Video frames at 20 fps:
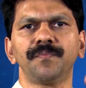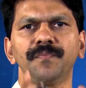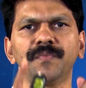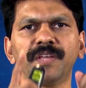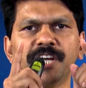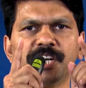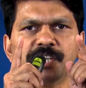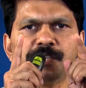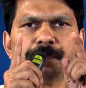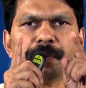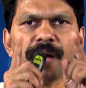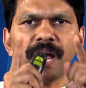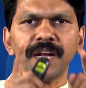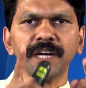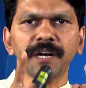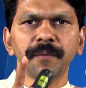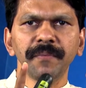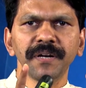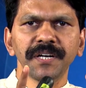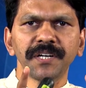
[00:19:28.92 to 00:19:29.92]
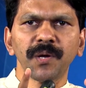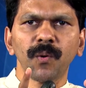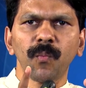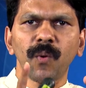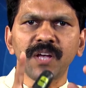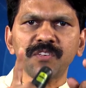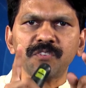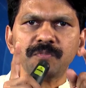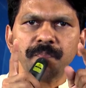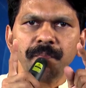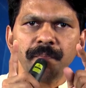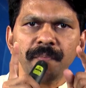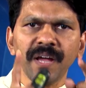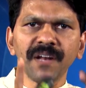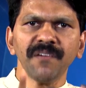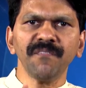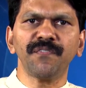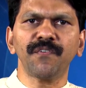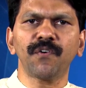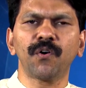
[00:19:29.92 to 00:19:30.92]
The Yashpal committee was
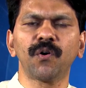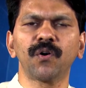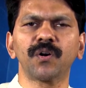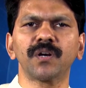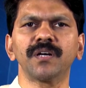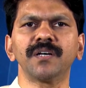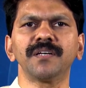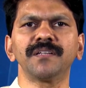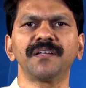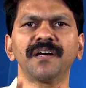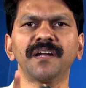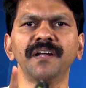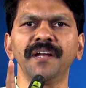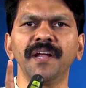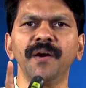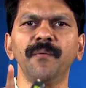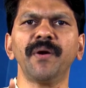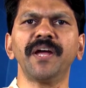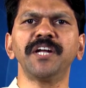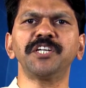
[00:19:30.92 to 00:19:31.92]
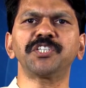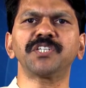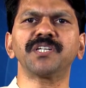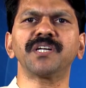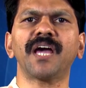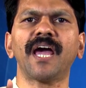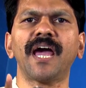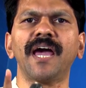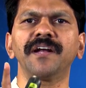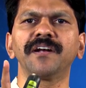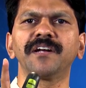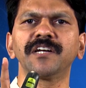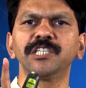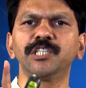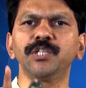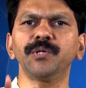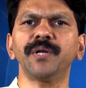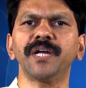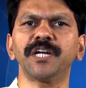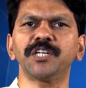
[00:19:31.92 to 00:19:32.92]
meant for the renovation and
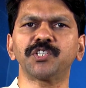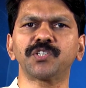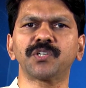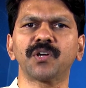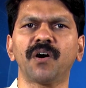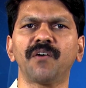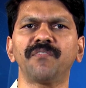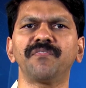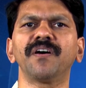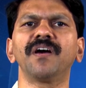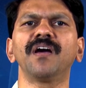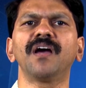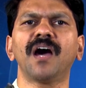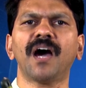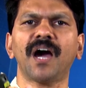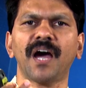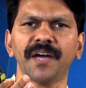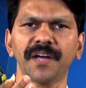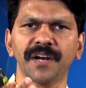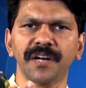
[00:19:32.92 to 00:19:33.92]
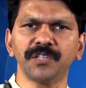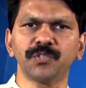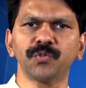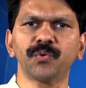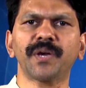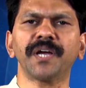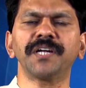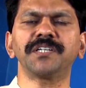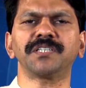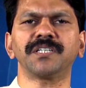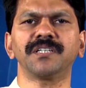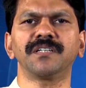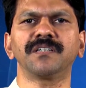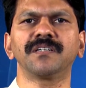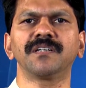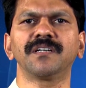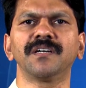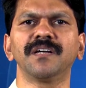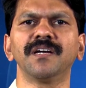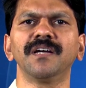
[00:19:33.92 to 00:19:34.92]
rejuvenation of higher education.
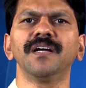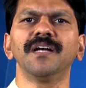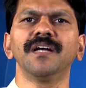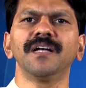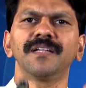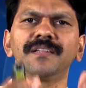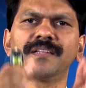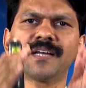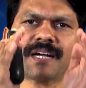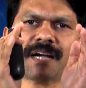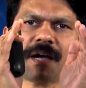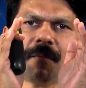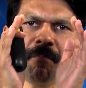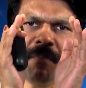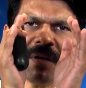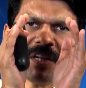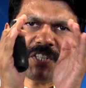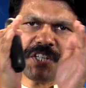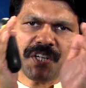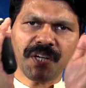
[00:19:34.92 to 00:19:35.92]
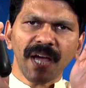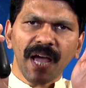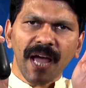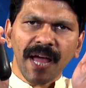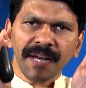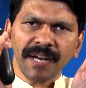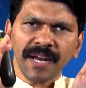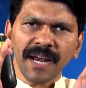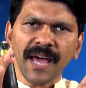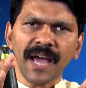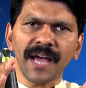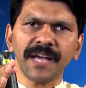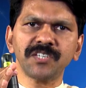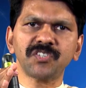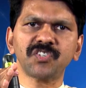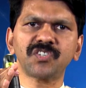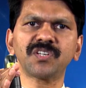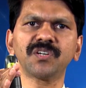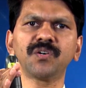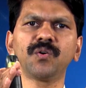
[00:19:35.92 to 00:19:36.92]
The committee
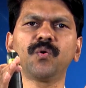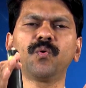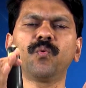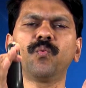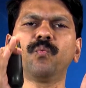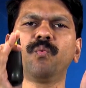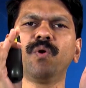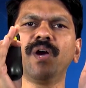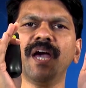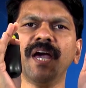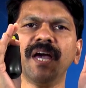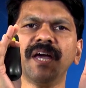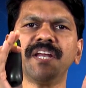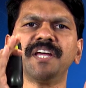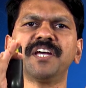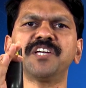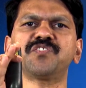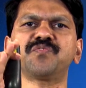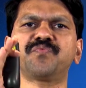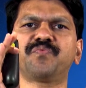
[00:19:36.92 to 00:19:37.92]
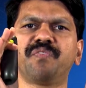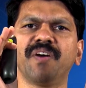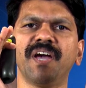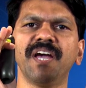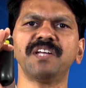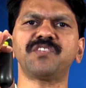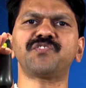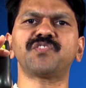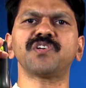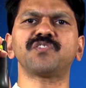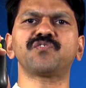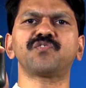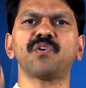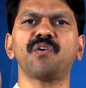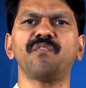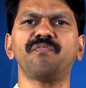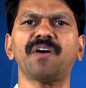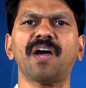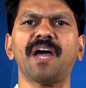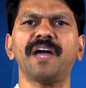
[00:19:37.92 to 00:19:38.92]
analyzed various facets
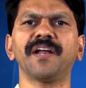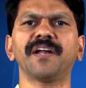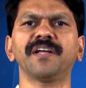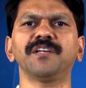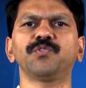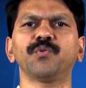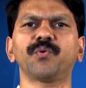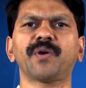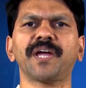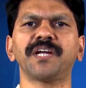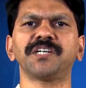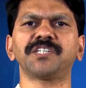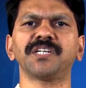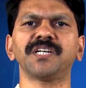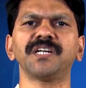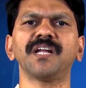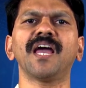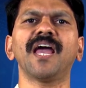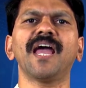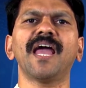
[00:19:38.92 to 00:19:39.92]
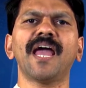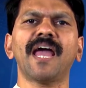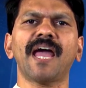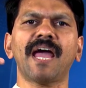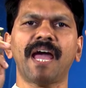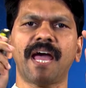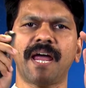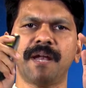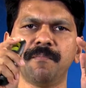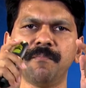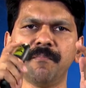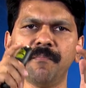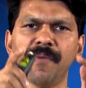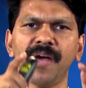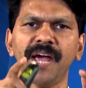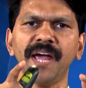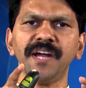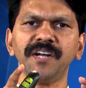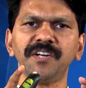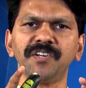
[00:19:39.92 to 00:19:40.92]
of higher education and
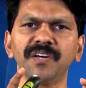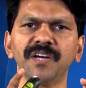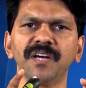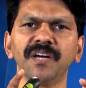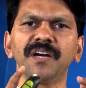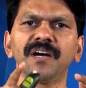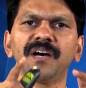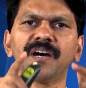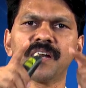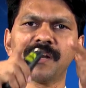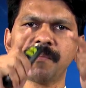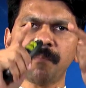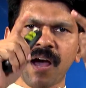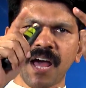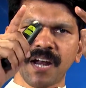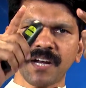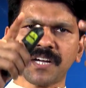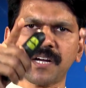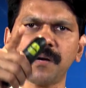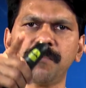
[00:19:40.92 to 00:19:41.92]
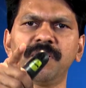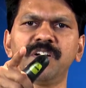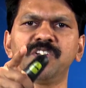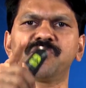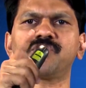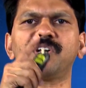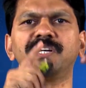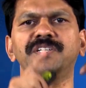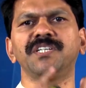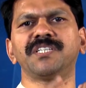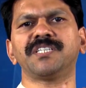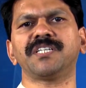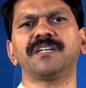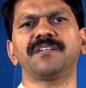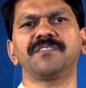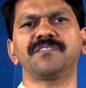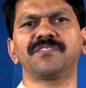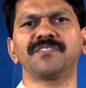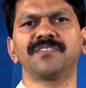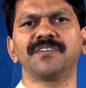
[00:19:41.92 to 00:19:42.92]
made remarkable
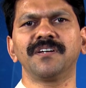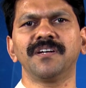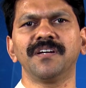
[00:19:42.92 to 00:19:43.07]
suggestions.